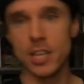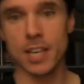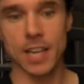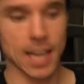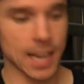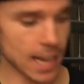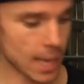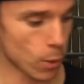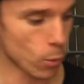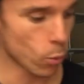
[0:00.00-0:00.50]

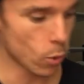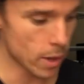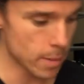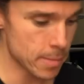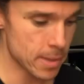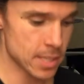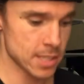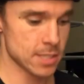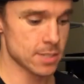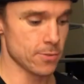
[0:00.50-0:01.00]
and a
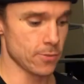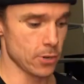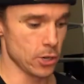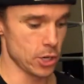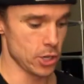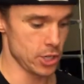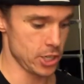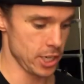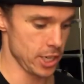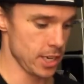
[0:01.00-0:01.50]
women's
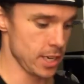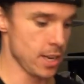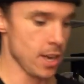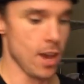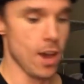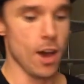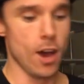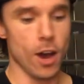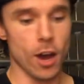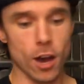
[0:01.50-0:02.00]
version
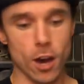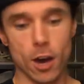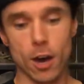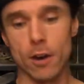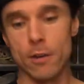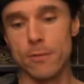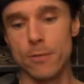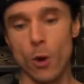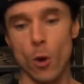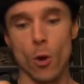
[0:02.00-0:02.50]

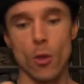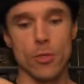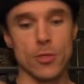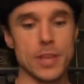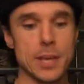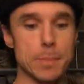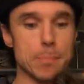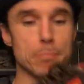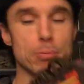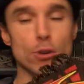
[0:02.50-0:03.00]
of
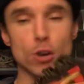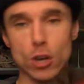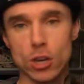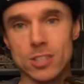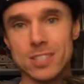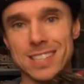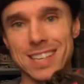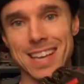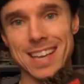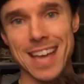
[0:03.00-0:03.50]
the
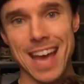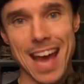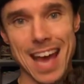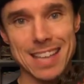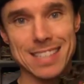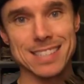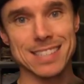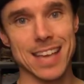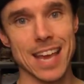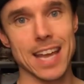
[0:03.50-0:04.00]
Brooks
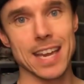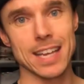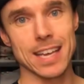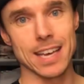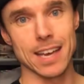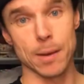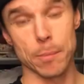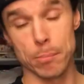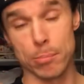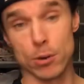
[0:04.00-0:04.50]

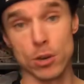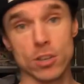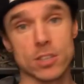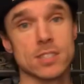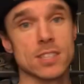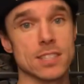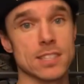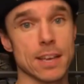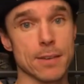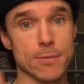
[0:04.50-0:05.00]
Cascadia. Brooks
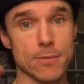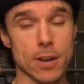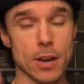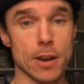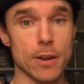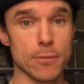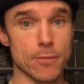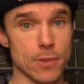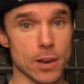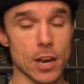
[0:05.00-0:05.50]
is a
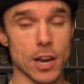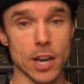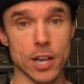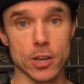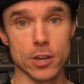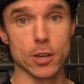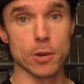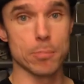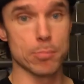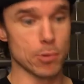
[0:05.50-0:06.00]
very, very
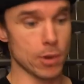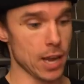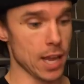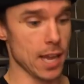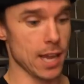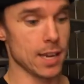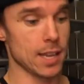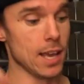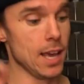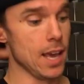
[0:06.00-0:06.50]
good
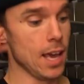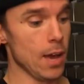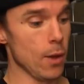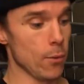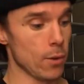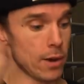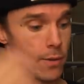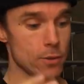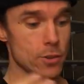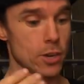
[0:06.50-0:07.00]
brand.
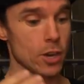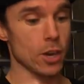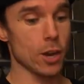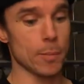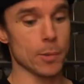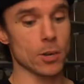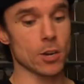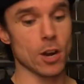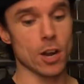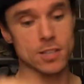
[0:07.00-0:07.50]
Whenever you can come
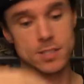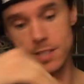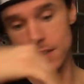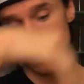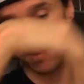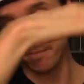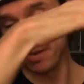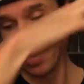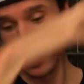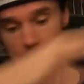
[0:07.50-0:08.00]
across
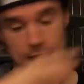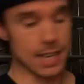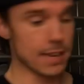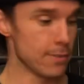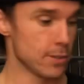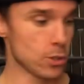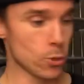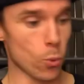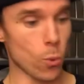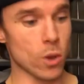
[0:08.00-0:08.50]
them, give
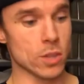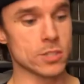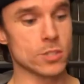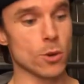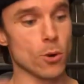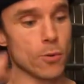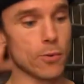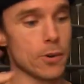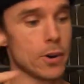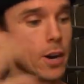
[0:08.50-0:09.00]
it the once
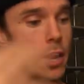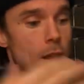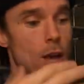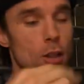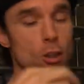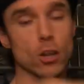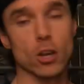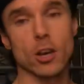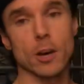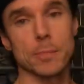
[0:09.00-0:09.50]
over,
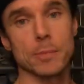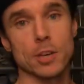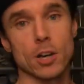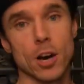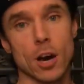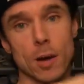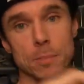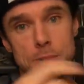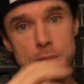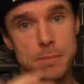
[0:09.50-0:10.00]
look up the
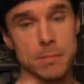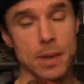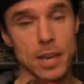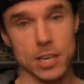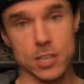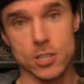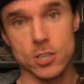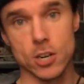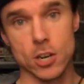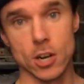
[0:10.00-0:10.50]
comps and make
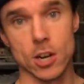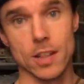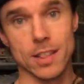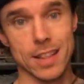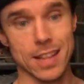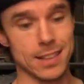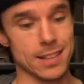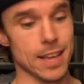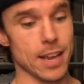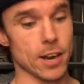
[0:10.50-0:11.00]
sure
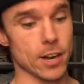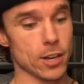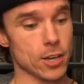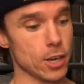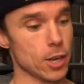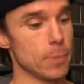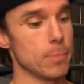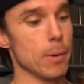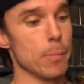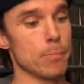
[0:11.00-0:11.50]
that they are
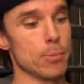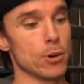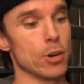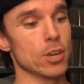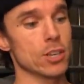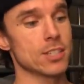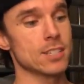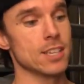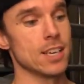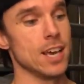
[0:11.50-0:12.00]
good, but
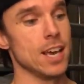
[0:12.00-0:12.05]
Brooks